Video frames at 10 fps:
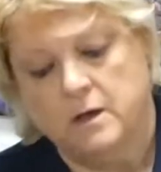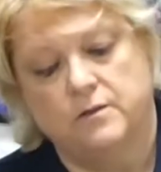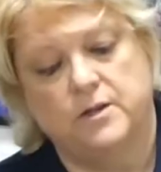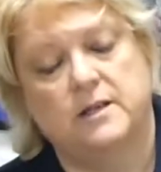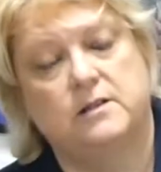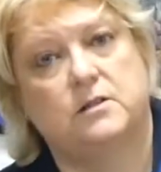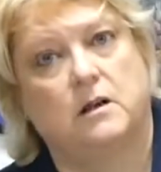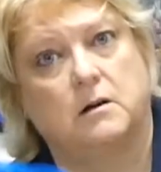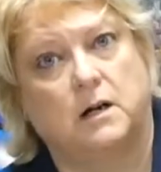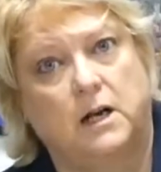These
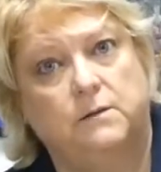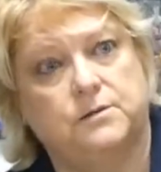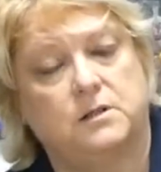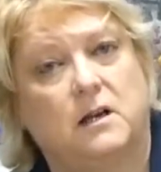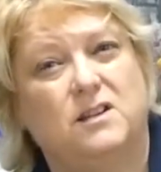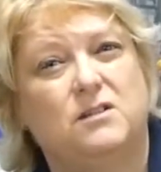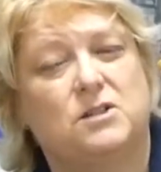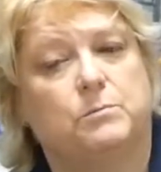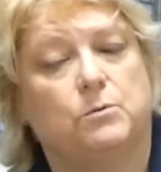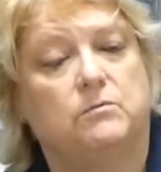gloves are
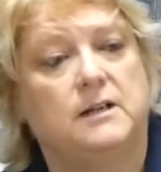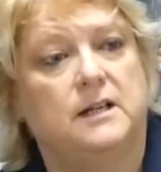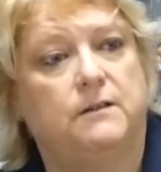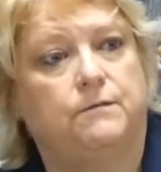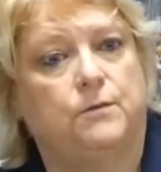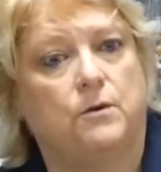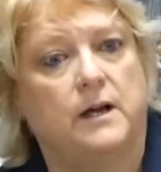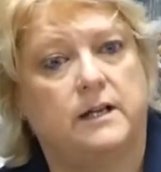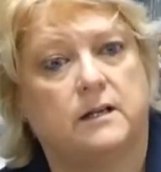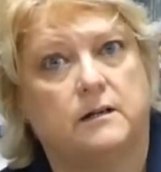usable really for
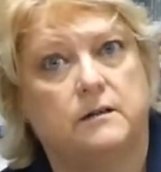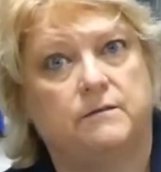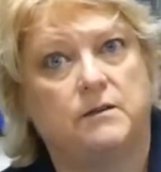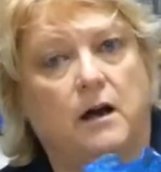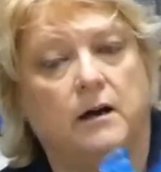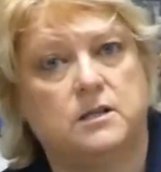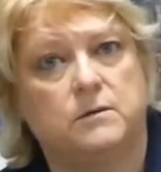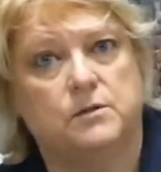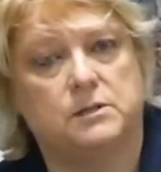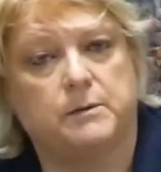any kind of
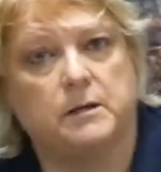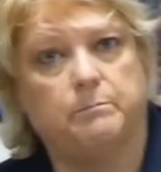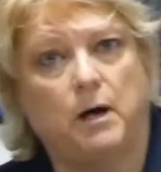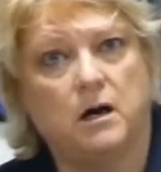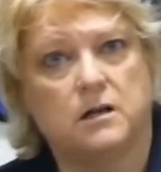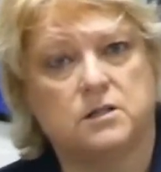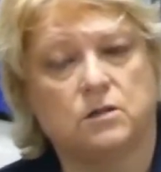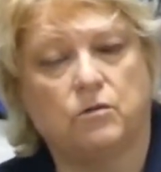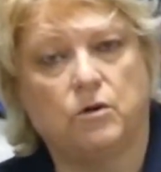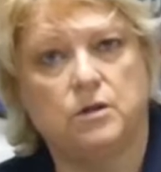item that's being passed
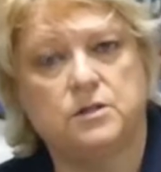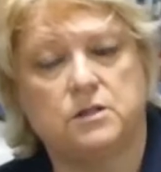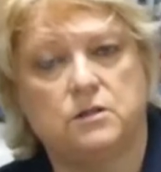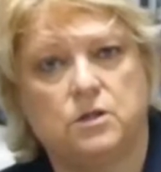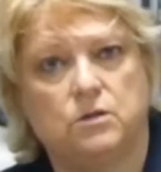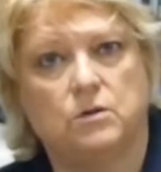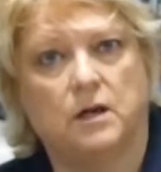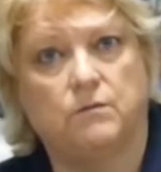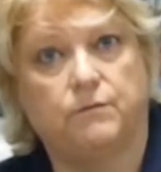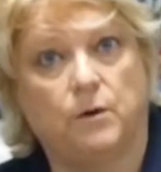across to
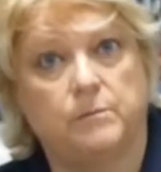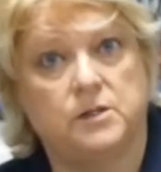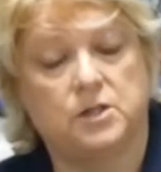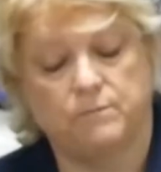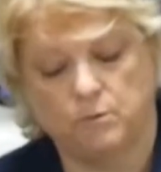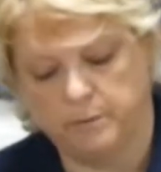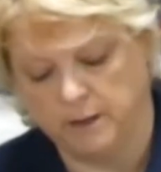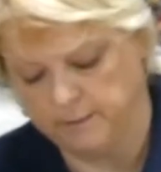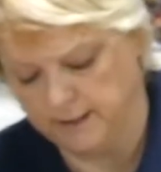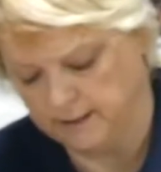and from the general
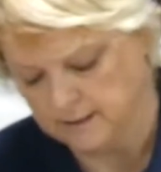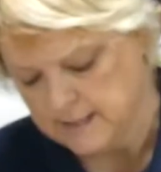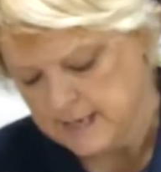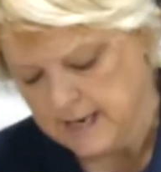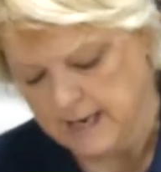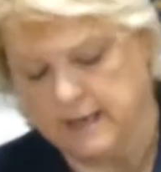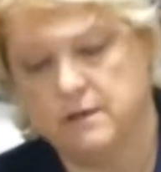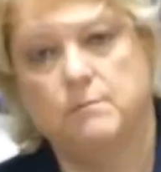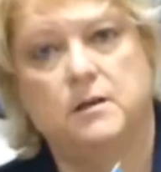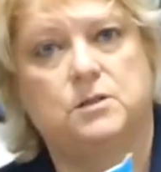public.
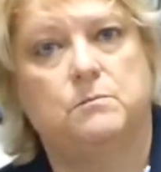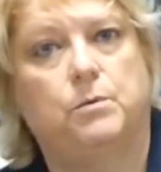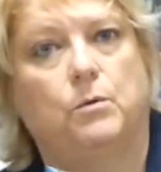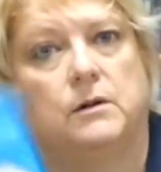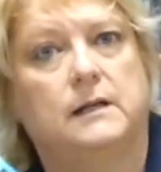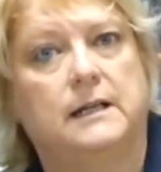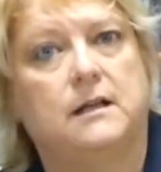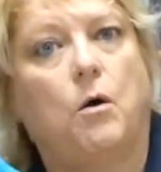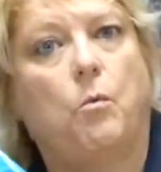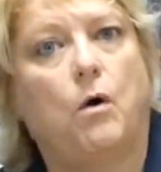And most
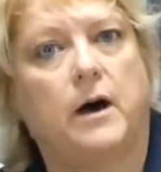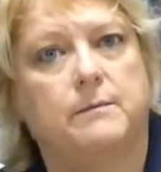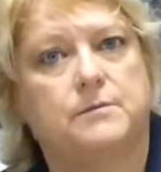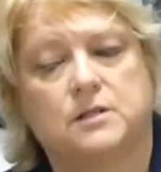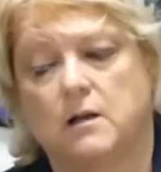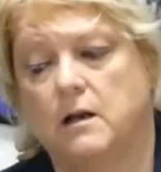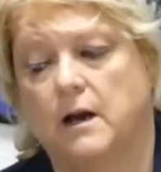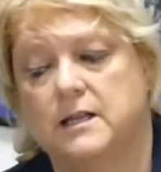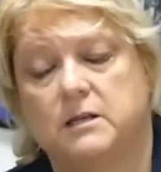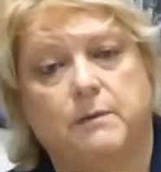importantly, wipes,
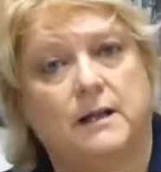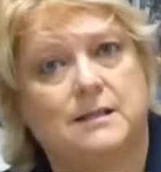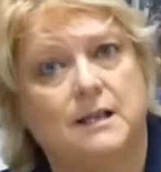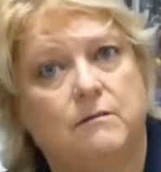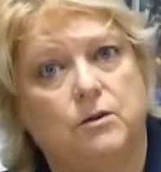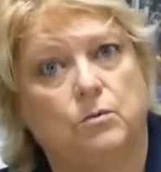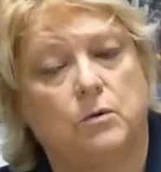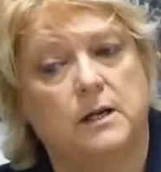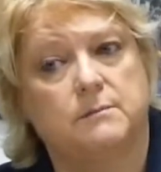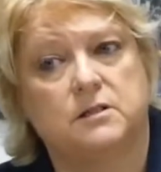antibacterial
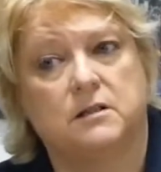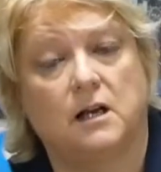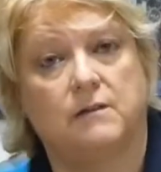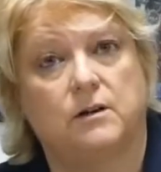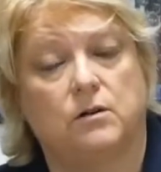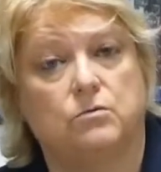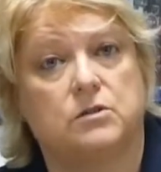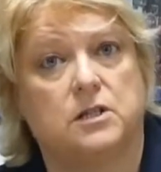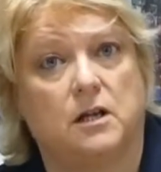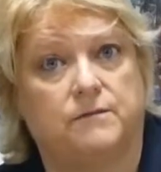wipes to cover all
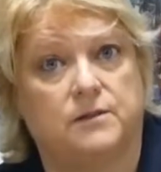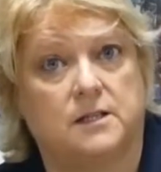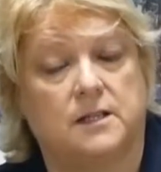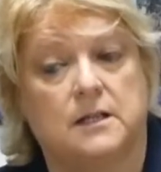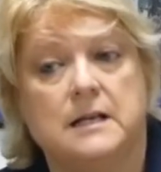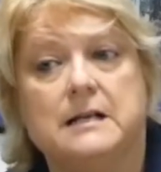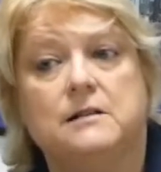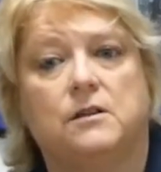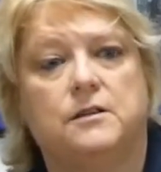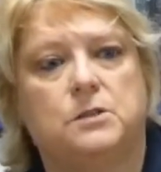surfaces.
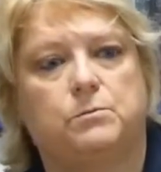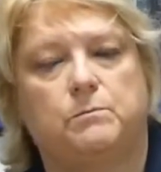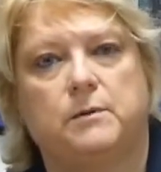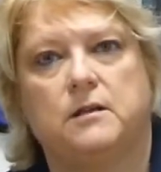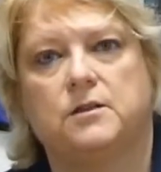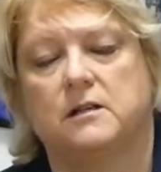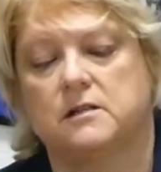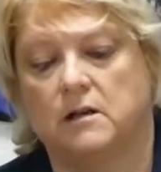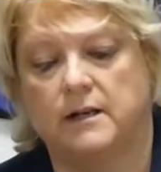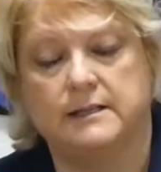So this would be
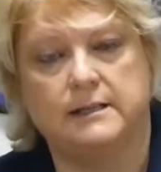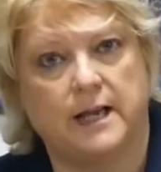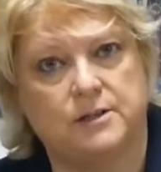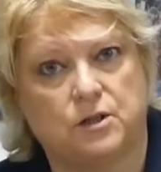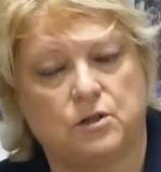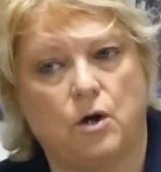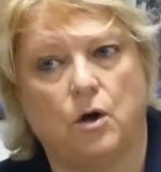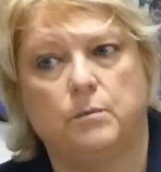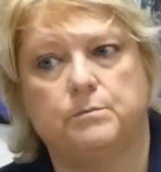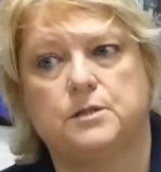things like
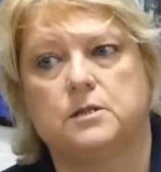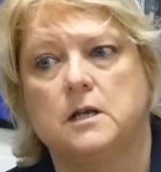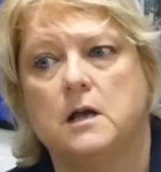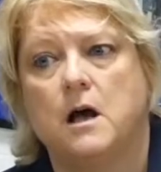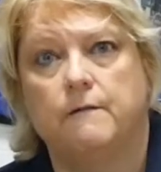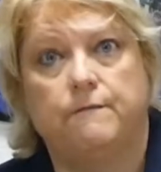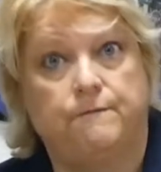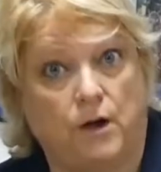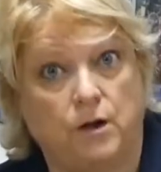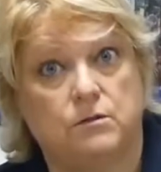desktops,
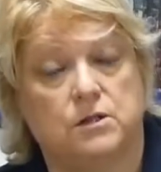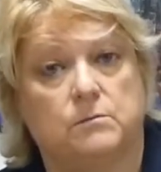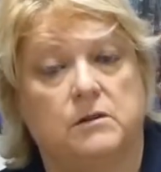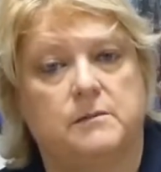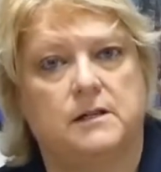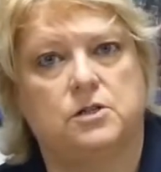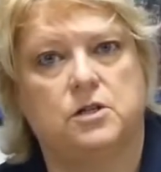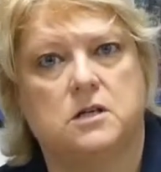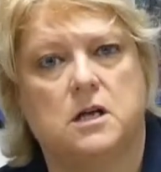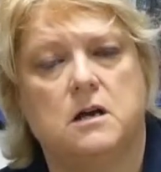phones that we
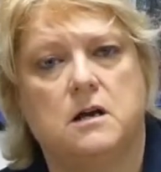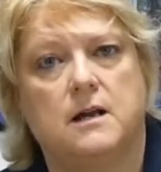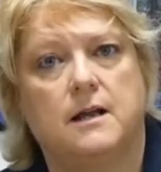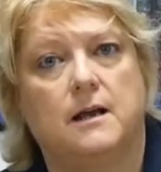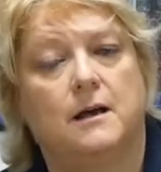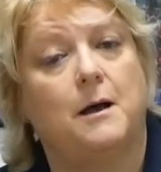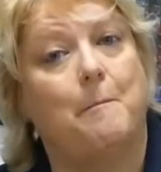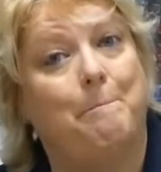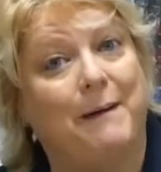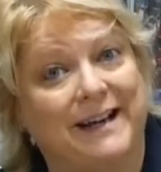mentioned earlier,
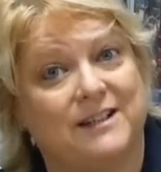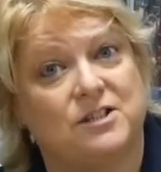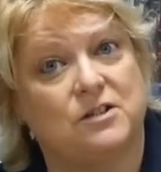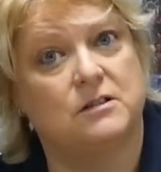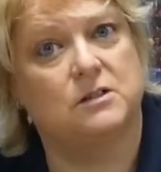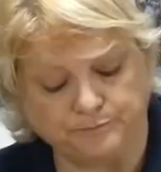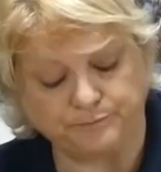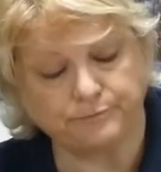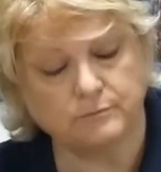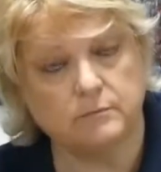banisters,
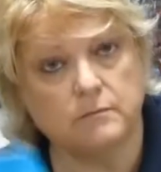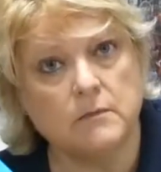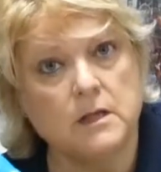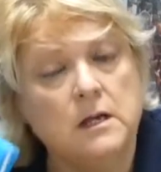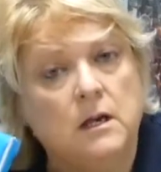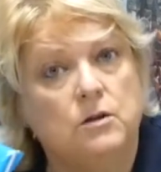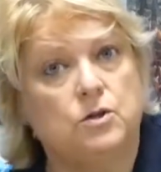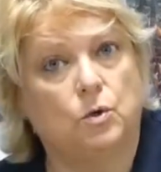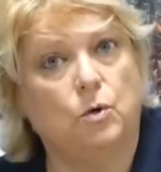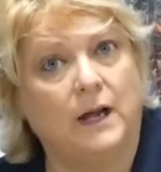
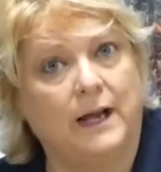door